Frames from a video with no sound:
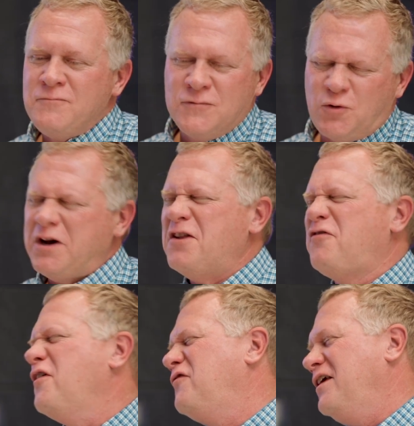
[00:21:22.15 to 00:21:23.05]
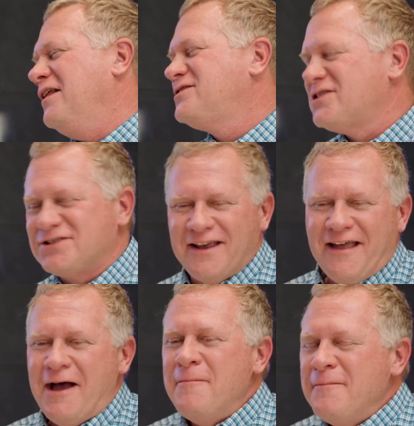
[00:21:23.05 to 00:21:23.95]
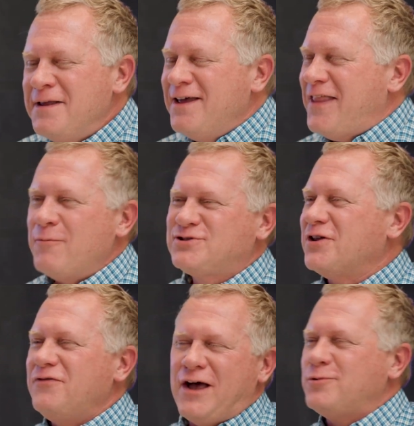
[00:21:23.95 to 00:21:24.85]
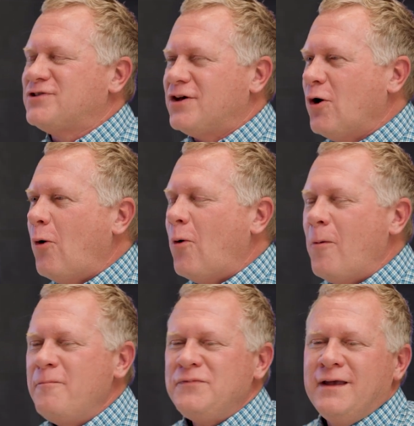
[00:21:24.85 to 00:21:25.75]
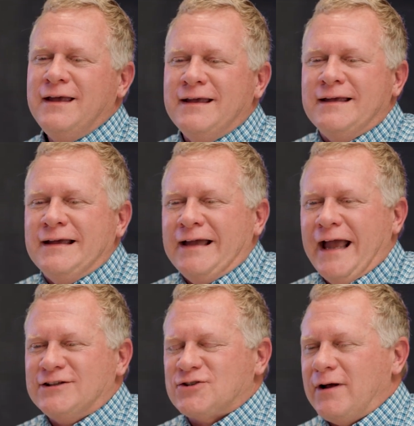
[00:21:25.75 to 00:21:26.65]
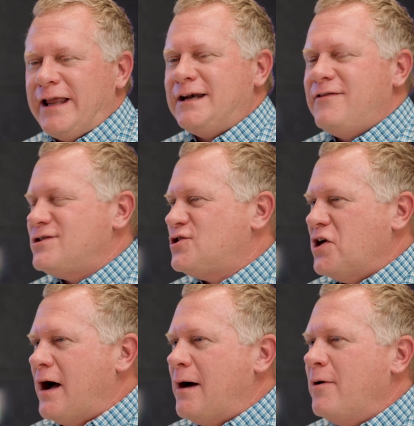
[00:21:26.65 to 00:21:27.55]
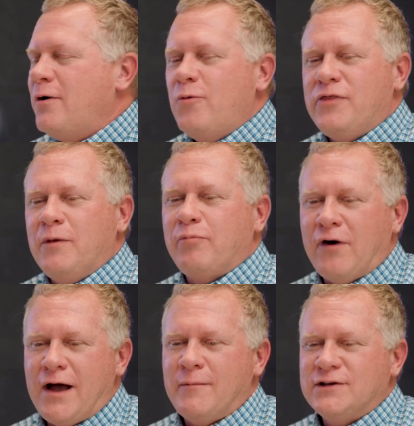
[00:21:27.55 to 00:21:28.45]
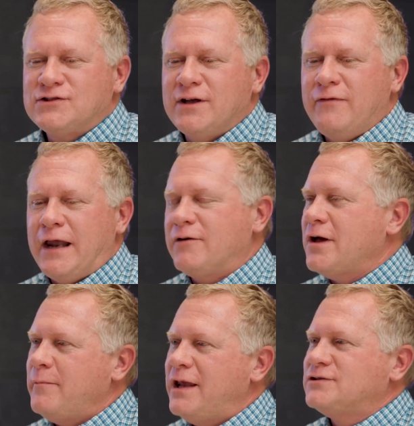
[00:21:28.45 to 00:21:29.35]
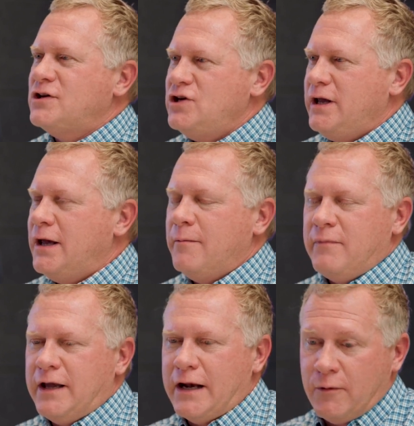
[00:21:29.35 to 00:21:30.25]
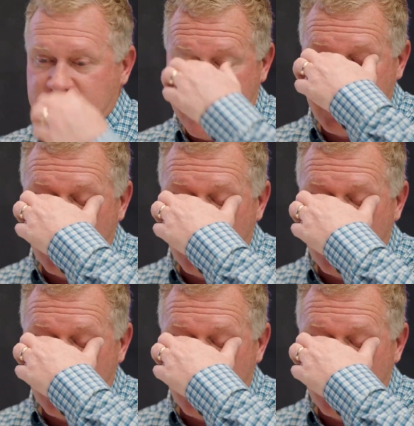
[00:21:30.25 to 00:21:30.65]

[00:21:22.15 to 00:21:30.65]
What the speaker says: 20 to 50. Let's just say that. That was the goal. And so I landed this job with the promise that I'd come in as a GM and I would take